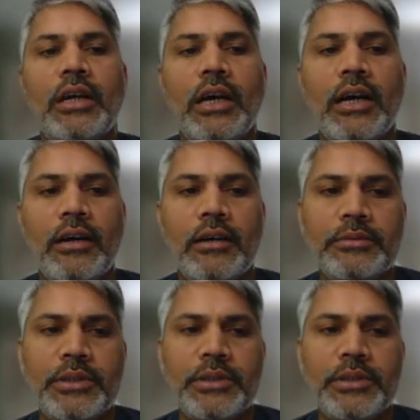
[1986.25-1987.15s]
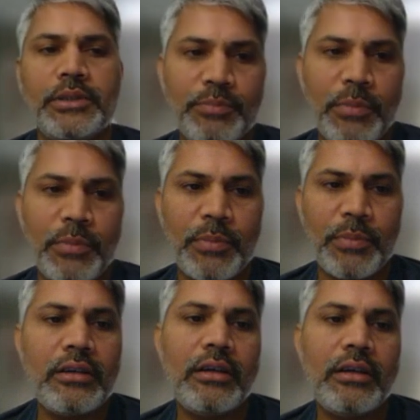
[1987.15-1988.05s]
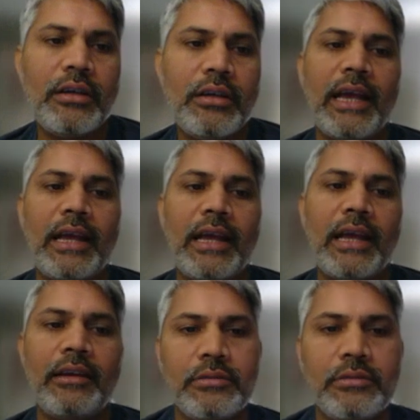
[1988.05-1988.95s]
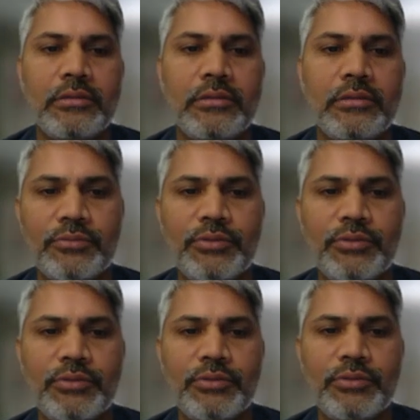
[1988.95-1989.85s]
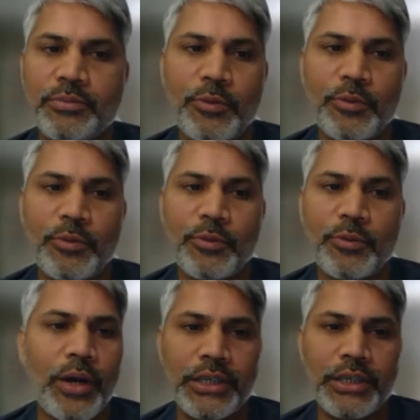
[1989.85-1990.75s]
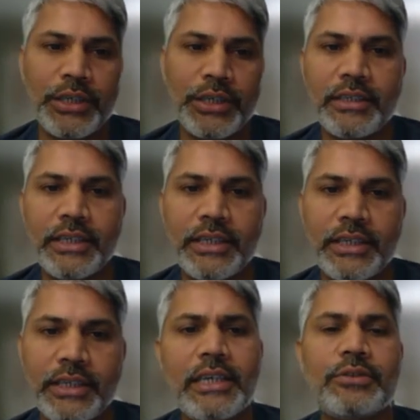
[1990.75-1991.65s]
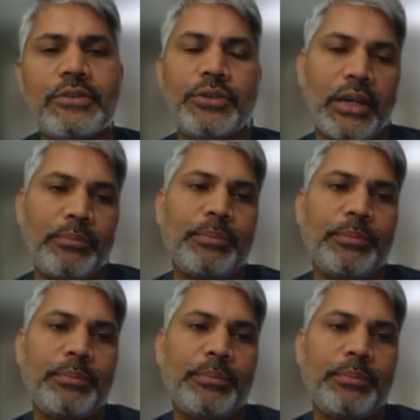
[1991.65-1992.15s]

the Spark and CSV options you data in the data lake.